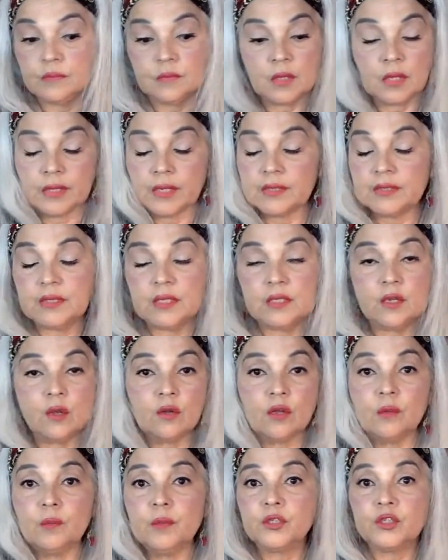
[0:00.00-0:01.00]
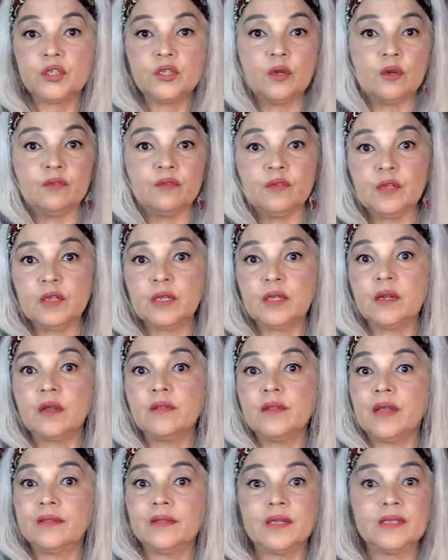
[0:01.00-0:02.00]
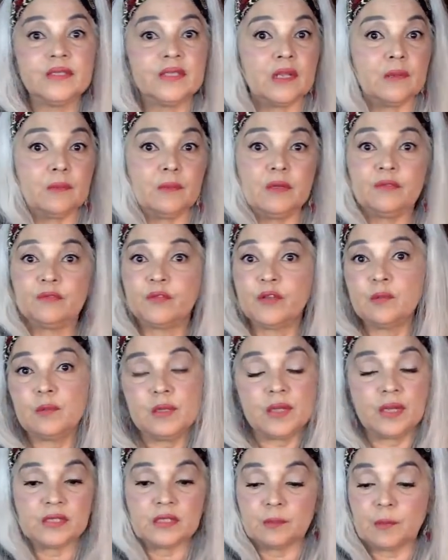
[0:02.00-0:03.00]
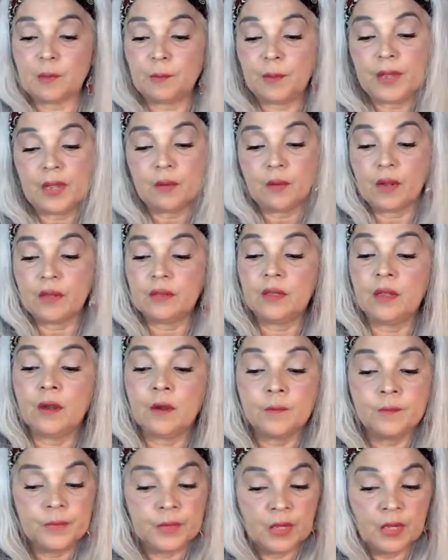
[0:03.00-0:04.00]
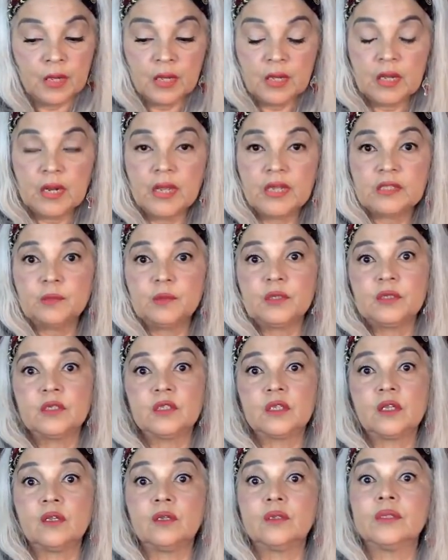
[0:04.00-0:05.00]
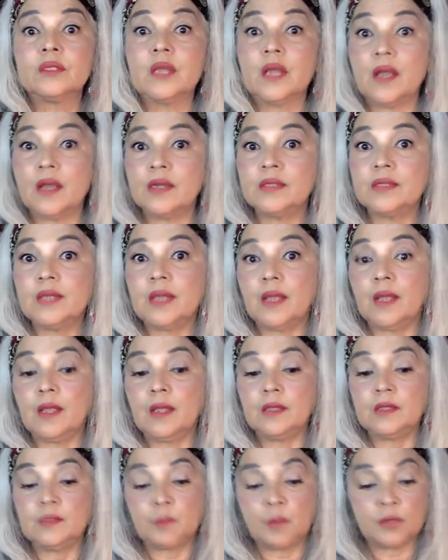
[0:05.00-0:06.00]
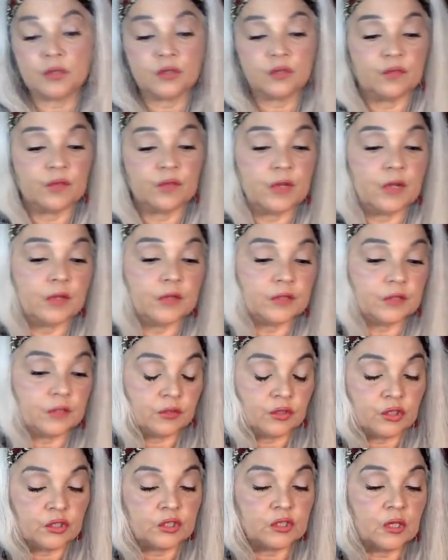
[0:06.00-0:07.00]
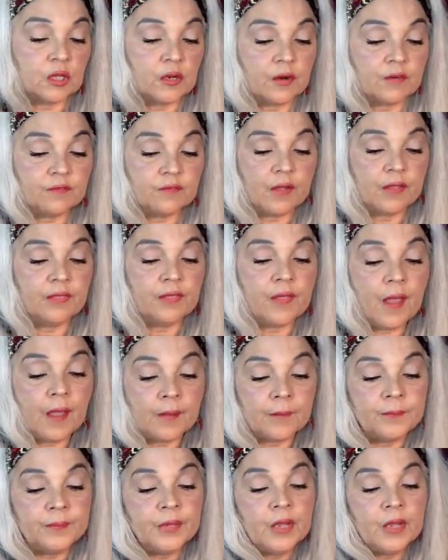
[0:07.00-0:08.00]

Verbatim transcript: Like I said, no commission, no affiliate on that. They sent me a freebie. That's my pay right there. It has been disclosed as a sponsored video. So just to clarify that.